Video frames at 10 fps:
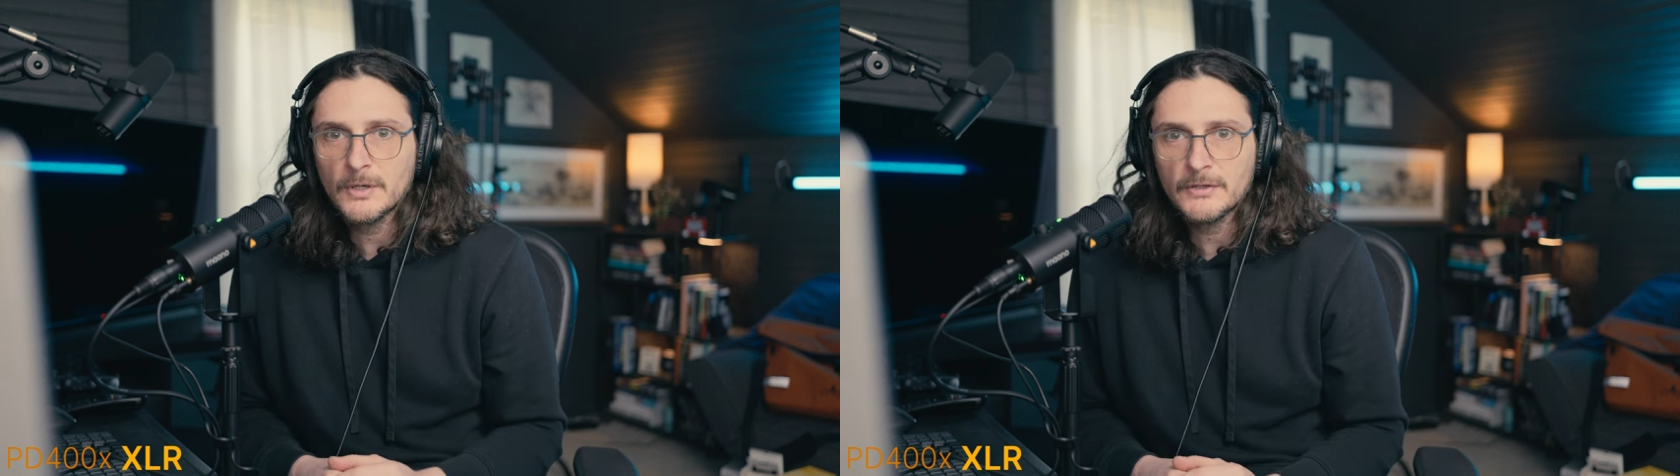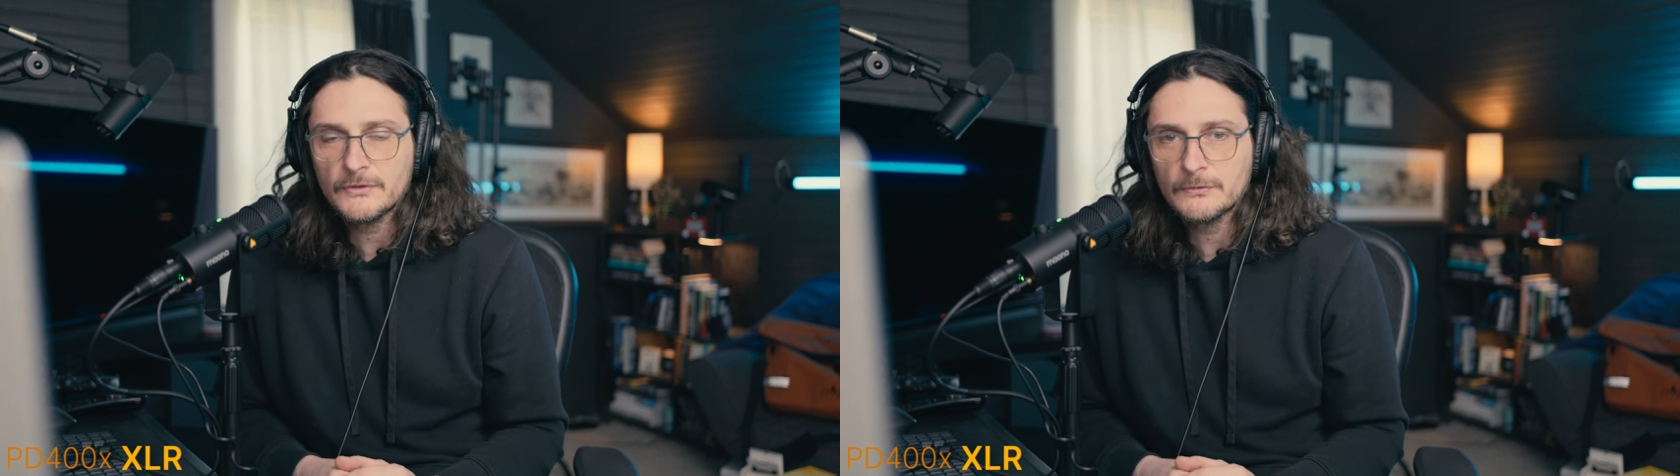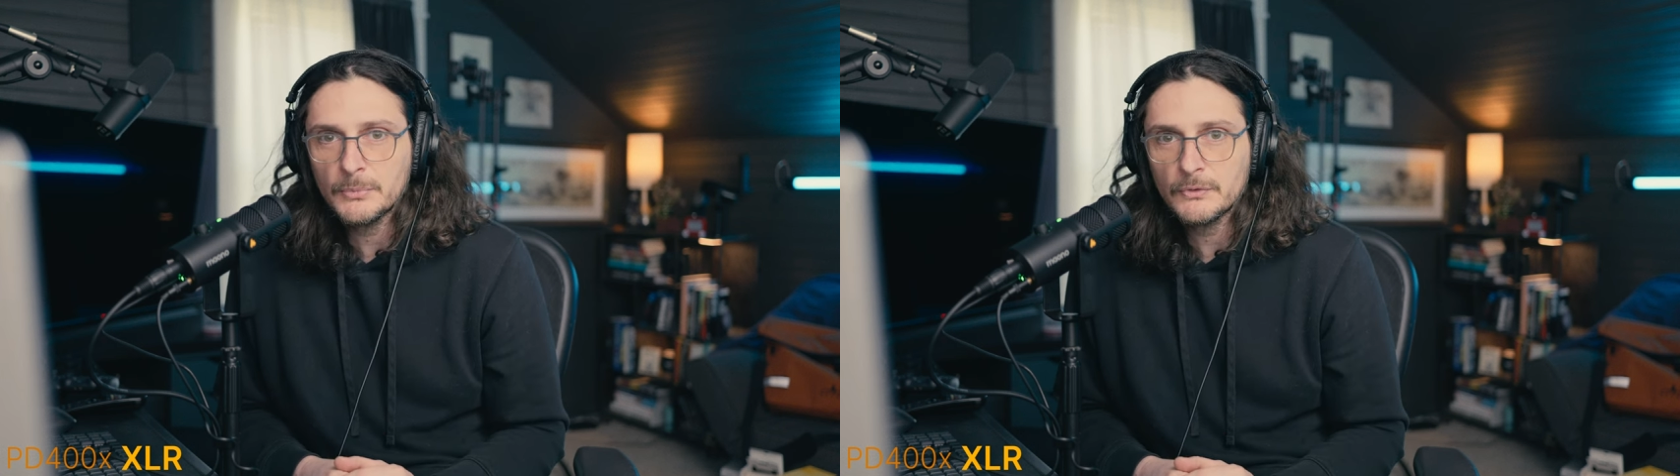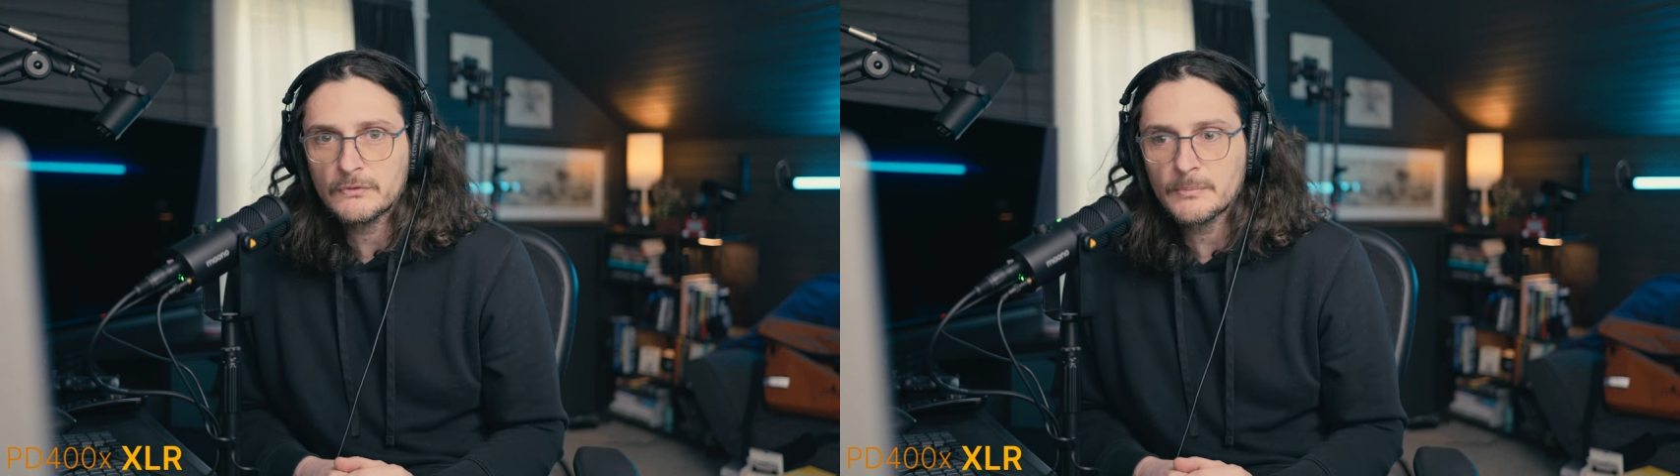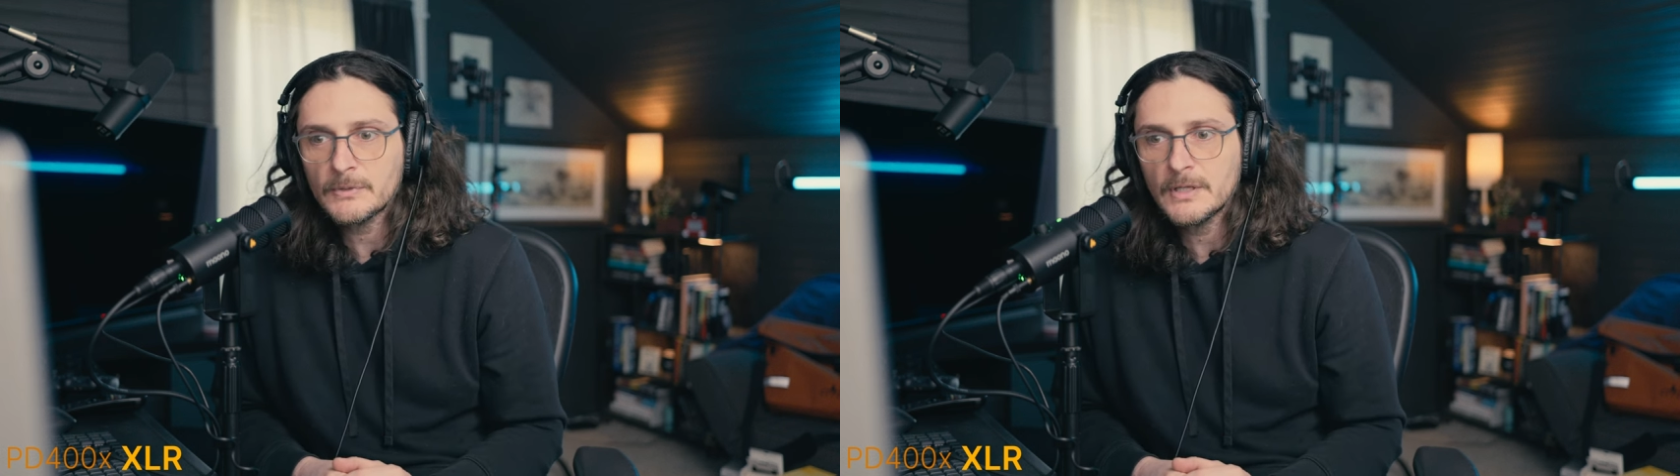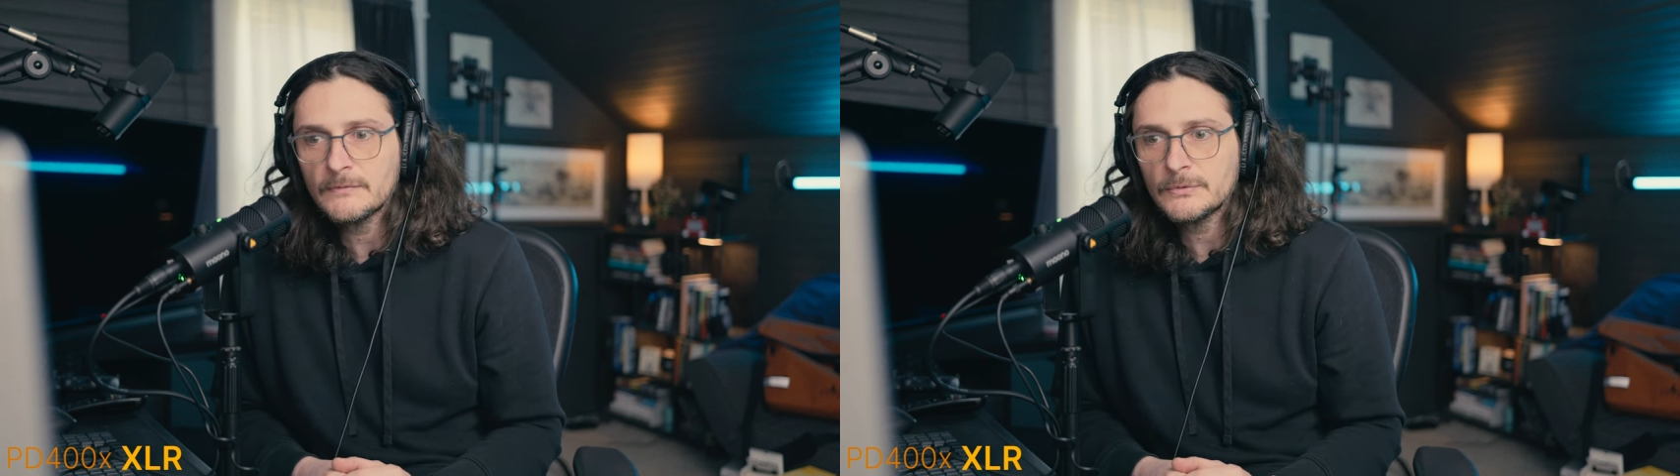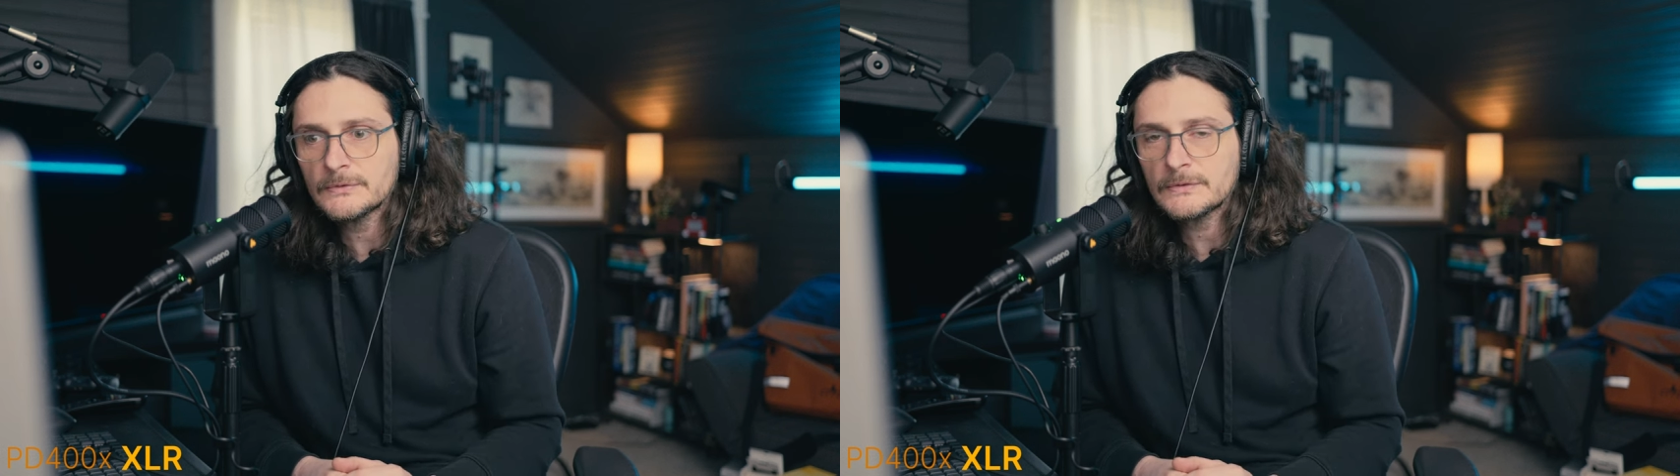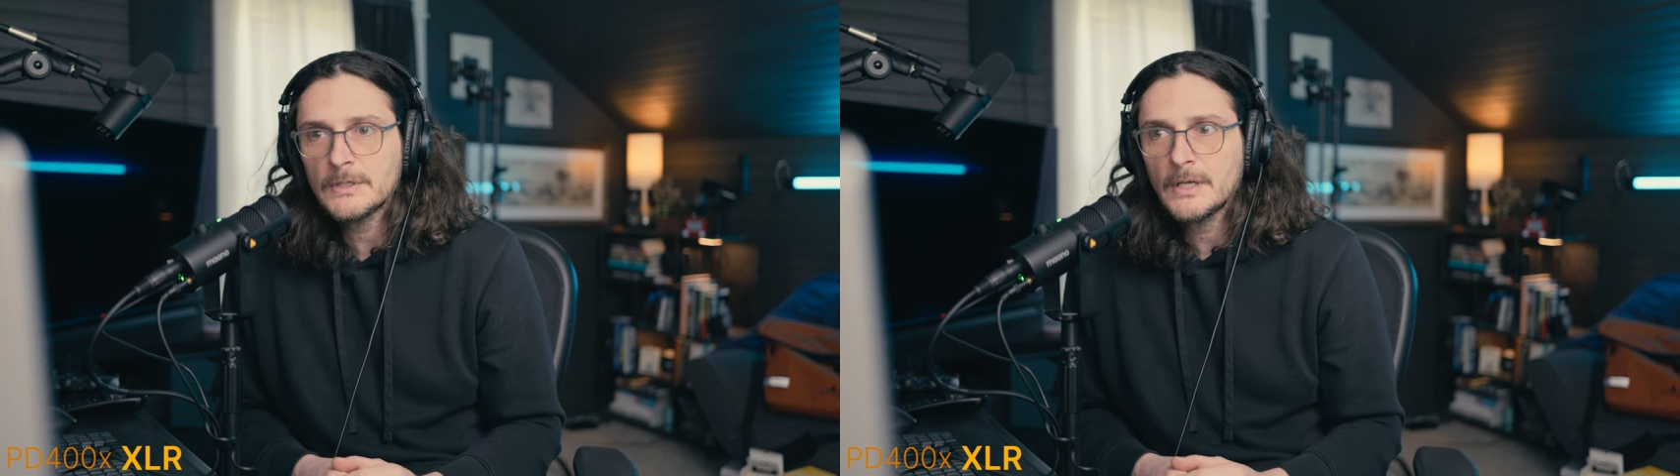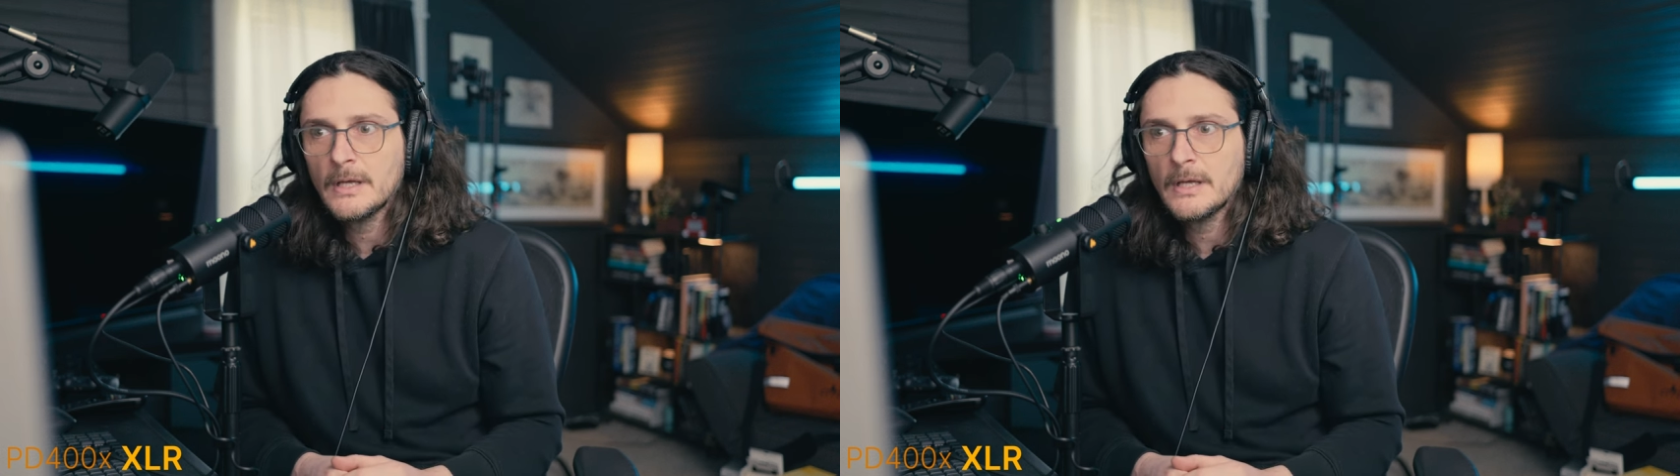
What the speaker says: one is just boost up the levels